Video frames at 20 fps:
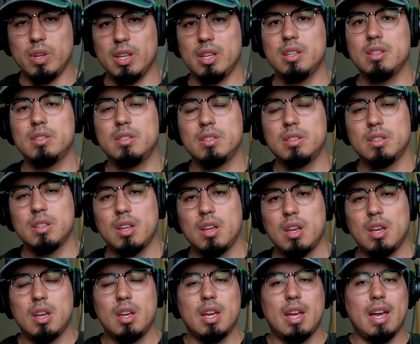is
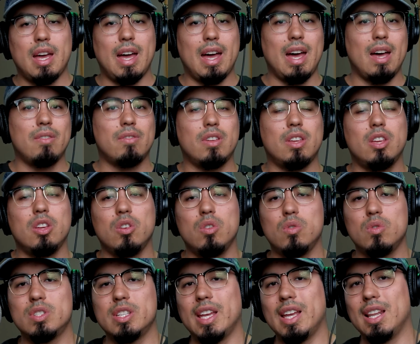have
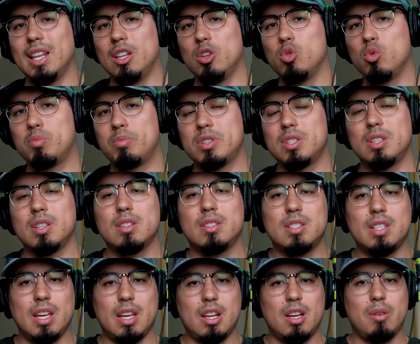cues and loops
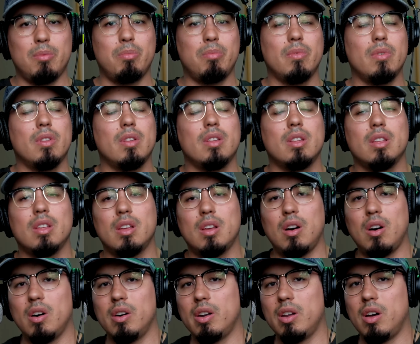set up
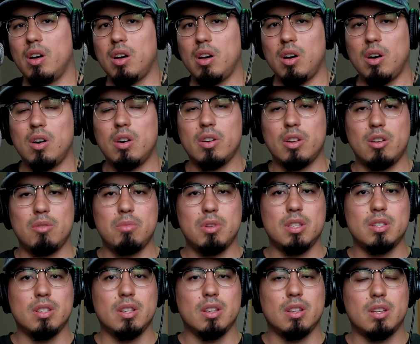on all your
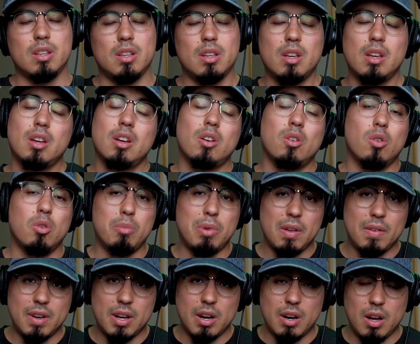music. Well,
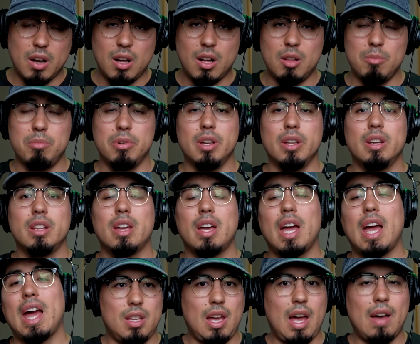maybe not all, but
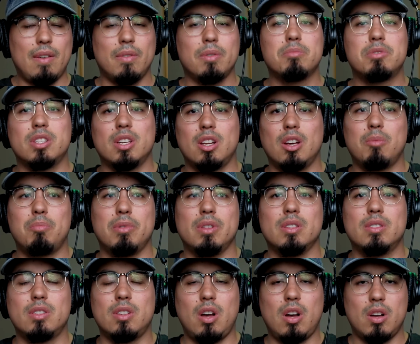have them set up in
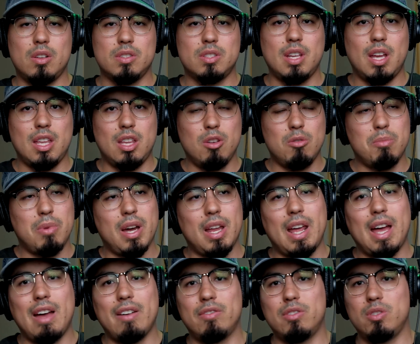songs that you might
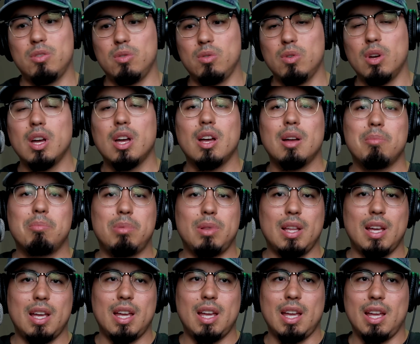have to
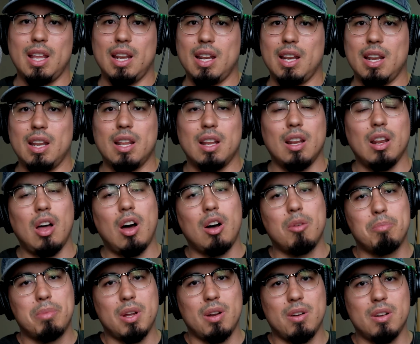play in long
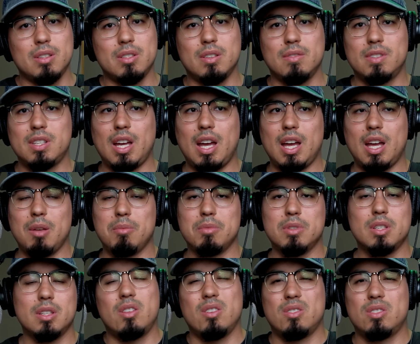periods of
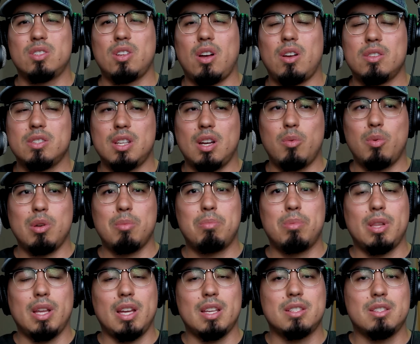times. There's songs that we
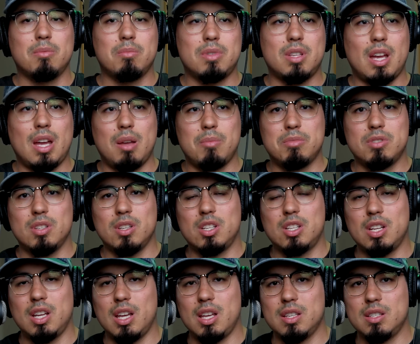play sometimes,
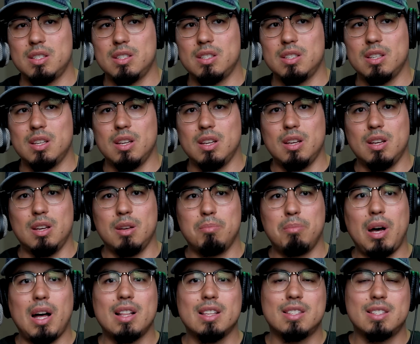such as
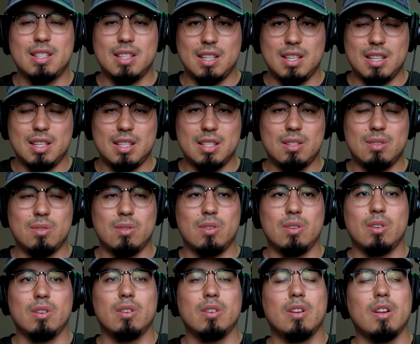valses
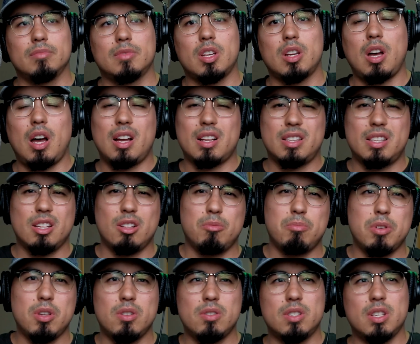or cocktail
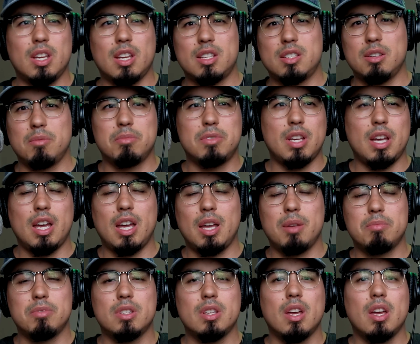music
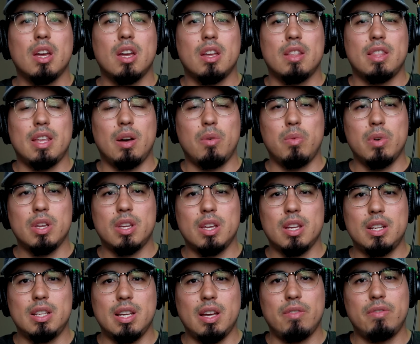sometimes, that we
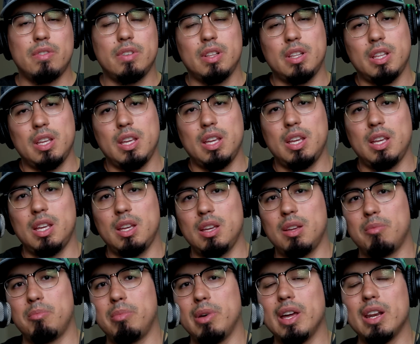could definitely
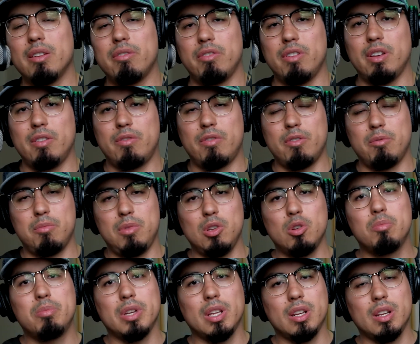benefit from
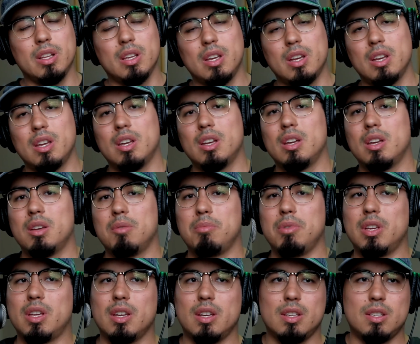looping,
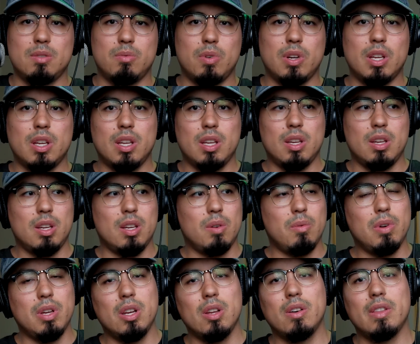because we
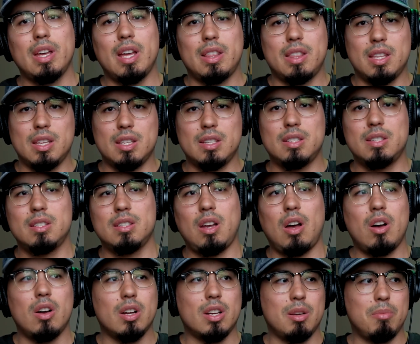know that this
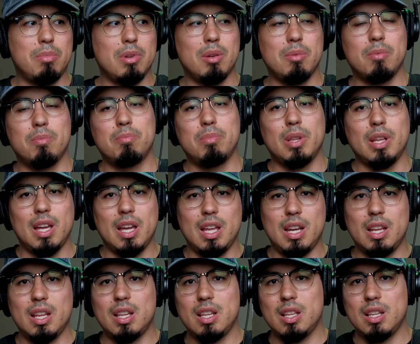song could be
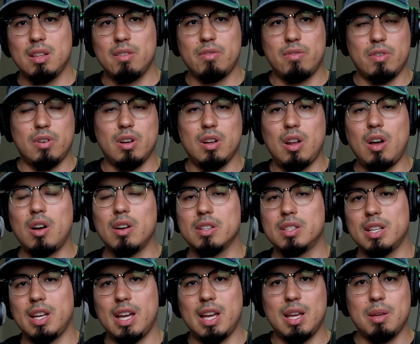played for a long
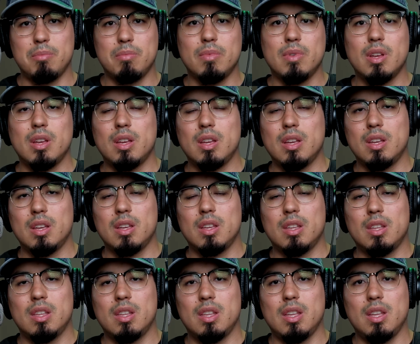time
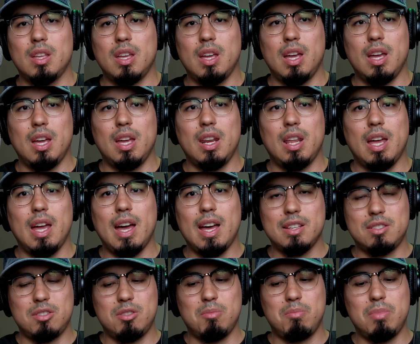and it
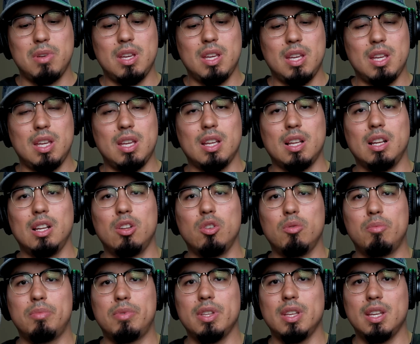has to be
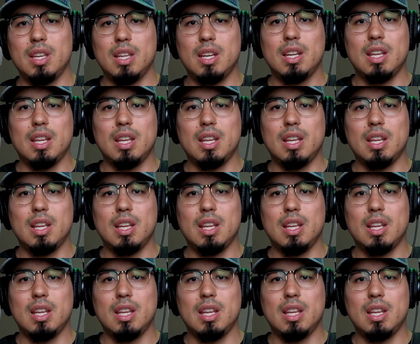looped in